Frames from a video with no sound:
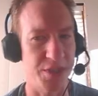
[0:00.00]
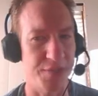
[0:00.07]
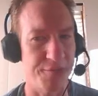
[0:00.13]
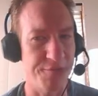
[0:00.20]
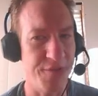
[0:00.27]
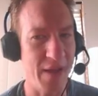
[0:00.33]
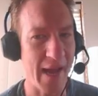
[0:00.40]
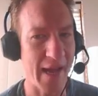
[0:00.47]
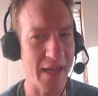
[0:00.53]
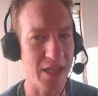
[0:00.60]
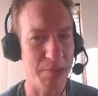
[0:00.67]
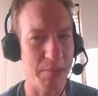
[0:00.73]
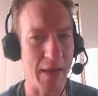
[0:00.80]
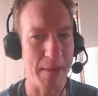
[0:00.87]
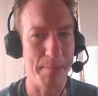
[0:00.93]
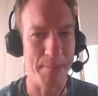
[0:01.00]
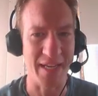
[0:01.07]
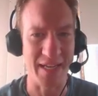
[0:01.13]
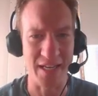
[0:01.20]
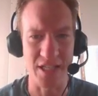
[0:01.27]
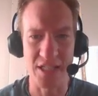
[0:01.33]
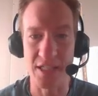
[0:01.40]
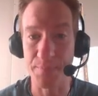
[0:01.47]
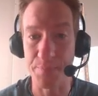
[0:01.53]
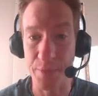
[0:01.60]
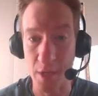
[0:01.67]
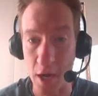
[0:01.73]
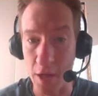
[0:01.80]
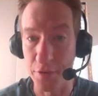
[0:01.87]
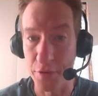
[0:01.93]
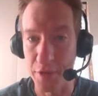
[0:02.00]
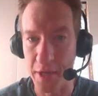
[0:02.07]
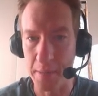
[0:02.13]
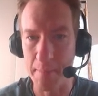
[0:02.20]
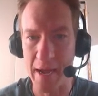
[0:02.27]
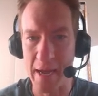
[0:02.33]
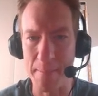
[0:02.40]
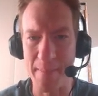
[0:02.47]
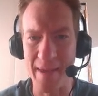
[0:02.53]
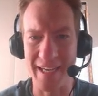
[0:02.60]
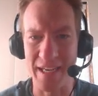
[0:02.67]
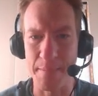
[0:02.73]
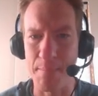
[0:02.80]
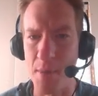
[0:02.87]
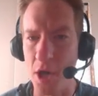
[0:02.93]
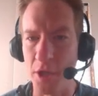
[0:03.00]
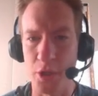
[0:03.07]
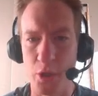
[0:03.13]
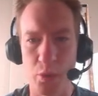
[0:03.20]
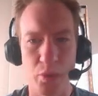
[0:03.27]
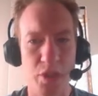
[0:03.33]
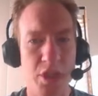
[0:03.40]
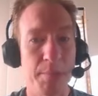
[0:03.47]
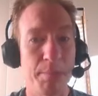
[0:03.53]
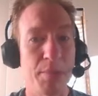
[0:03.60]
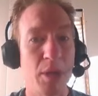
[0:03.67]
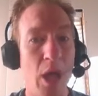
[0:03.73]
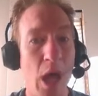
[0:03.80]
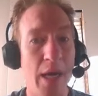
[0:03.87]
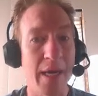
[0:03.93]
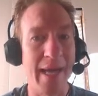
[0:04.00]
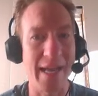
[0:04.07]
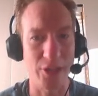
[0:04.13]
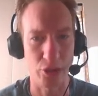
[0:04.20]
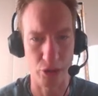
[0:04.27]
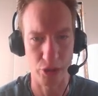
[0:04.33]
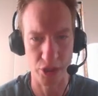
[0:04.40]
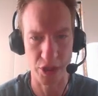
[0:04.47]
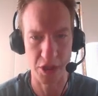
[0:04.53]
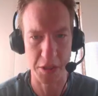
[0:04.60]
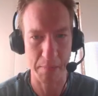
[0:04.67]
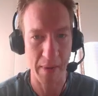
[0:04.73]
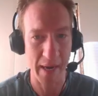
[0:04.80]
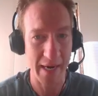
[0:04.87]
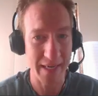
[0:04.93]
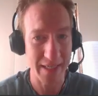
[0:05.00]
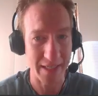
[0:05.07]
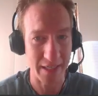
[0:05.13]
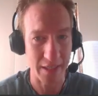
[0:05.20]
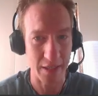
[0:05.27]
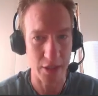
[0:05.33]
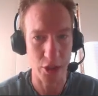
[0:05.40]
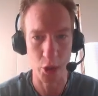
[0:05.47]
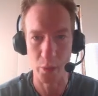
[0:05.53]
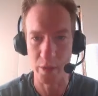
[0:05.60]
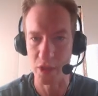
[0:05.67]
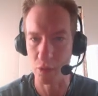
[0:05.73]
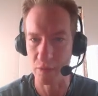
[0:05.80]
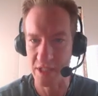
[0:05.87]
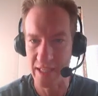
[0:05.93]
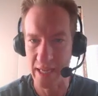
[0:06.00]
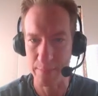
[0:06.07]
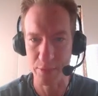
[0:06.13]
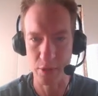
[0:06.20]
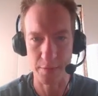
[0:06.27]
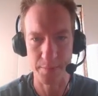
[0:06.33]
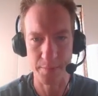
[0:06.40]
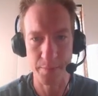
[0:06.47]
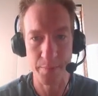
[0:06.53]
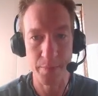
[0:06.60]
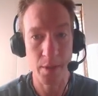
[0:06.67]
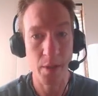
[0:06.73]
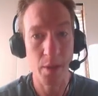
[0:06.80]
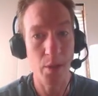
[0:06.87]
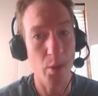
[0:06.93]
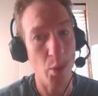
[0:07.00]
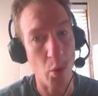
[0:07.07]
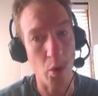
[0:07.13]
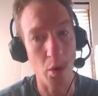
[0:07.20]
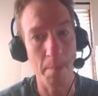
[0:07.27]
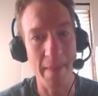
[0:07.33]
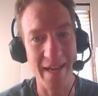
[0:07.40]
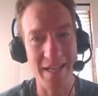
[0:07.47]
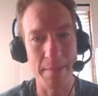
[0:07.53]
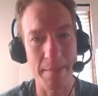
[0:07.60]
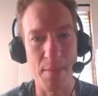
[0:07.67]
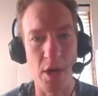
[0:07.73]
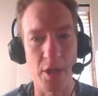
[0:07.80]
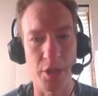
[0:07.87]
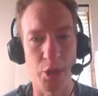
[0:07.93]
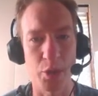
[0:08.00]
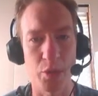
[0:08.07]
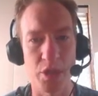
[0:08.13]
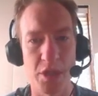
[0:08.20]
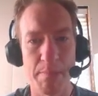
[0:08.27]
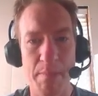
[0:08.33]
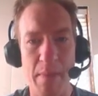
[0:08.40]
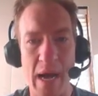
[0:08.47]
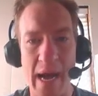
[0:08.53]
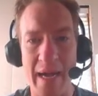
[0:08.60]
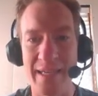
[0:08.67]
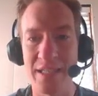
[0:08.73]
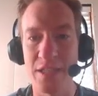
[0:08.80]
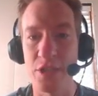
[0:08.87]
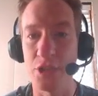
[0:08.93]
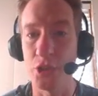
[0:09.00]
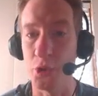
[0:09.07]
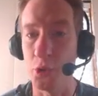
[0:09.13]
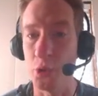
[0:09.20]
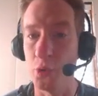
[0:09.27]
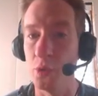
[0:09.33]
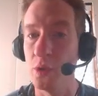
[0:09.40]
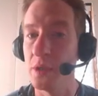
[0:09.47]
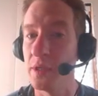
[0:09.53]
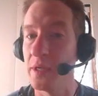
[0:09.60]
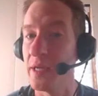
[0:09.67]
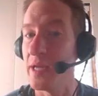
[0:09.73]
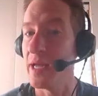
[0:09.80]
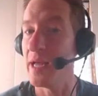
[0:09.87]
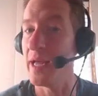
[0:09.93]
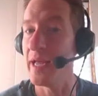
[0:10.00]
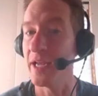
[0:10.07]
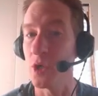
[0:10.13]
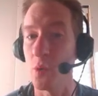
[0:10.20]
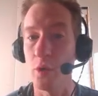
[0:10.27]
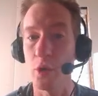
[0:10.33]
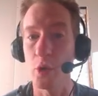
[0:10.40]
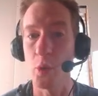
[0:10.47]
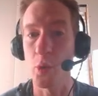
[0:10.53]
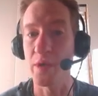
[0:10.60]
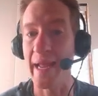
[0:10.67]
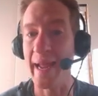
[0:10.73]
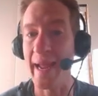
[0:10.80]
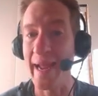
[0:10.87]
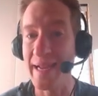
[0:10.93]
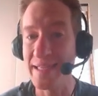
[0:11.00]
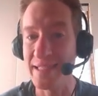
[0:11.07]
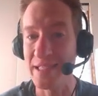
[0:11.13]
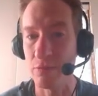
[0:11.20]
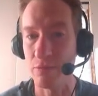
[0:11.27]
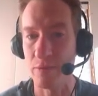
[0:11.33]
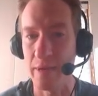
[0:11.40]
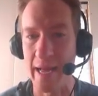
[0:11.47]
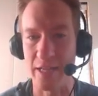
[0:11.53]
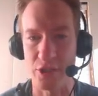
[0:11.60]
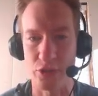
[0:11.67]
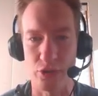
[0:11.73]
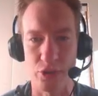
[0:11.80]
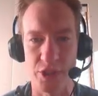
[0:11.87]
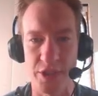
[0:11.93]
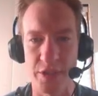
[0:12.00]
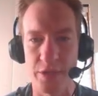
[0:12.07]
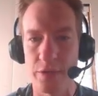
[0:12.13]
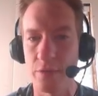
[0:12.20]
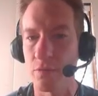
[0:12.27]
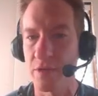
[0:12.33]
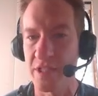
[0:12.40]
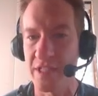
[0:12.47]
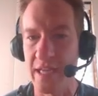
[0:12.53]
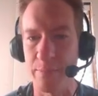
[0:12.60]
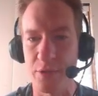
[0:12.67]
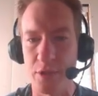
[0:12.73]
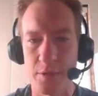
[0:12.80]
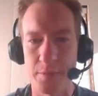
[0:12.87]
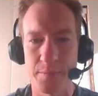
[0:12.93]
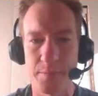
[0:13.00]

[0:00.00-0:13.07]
effects by means other than by making molecules to block estrogen's binding to its receptor, or making molecules to bind to a quote-unquote anti-estrogen receptor.